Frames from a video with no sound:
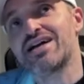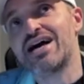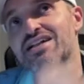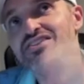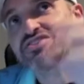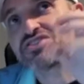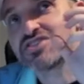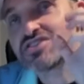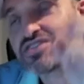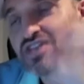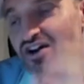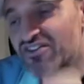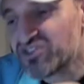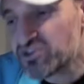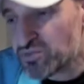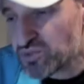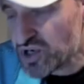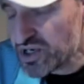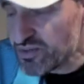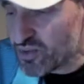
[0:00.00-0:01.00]
got
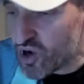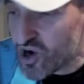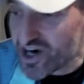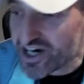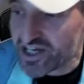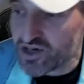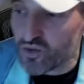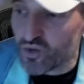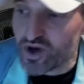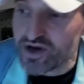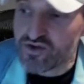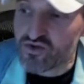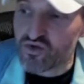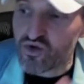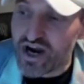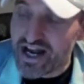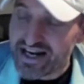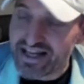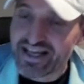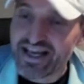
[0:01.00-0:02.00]
stuffed pre market, went
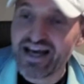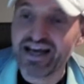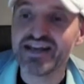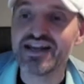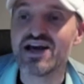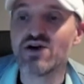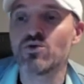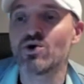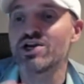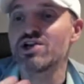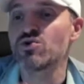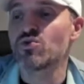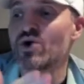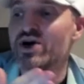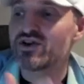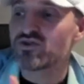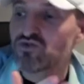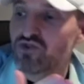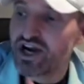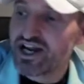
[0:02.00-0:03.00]
red again. And when it
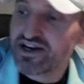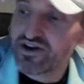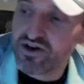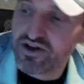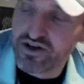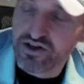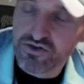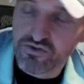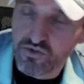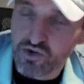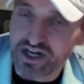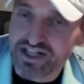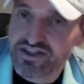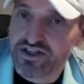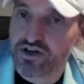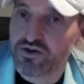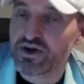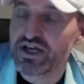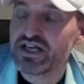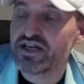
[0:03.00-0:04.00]
went red, red
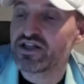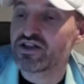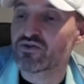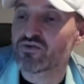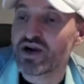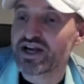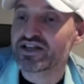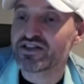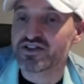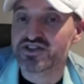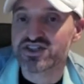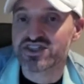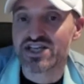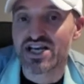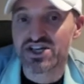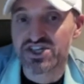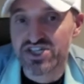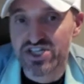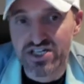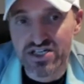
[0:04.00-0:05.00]
to green in the regular
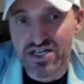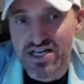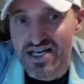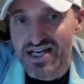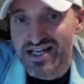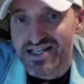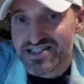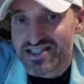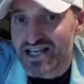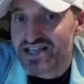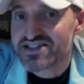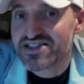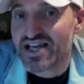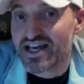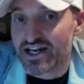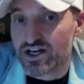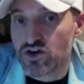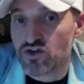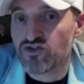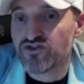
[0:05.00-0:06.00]
session,
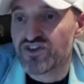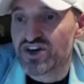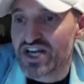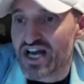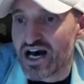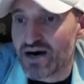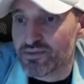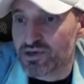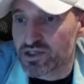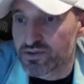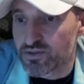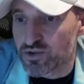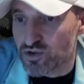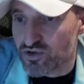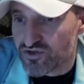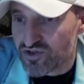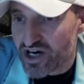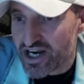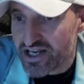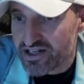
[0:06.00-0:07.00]
Tesla had a phenomenal
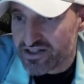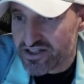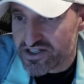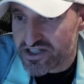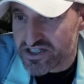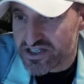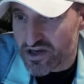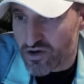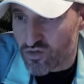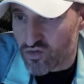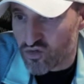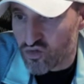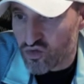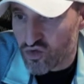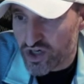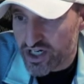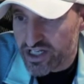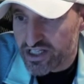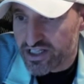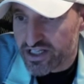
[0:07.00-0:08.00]
move, right? This is a
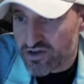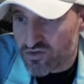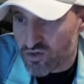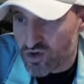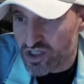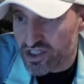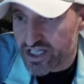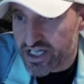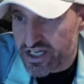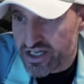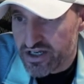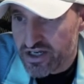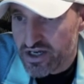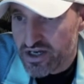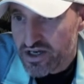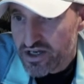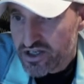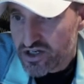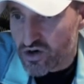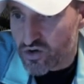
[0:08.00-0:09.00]
really, really
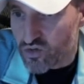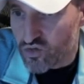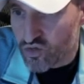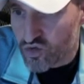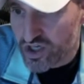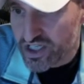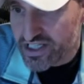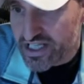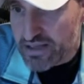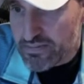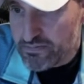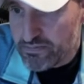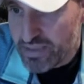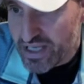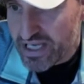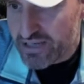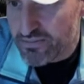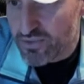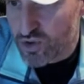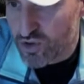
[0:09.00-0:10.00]
you know, really
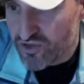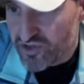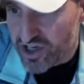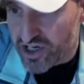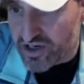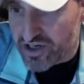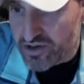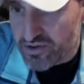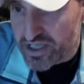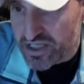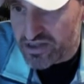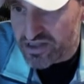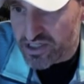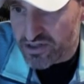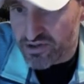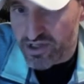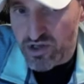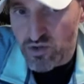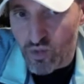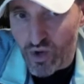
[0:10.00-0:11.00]
big move here. It, it
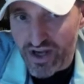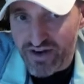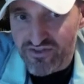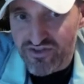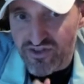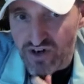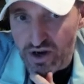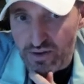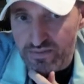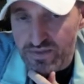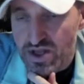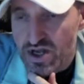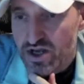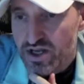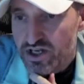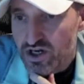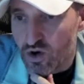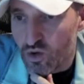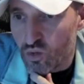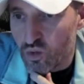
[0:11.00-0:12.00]
literally went from, you know,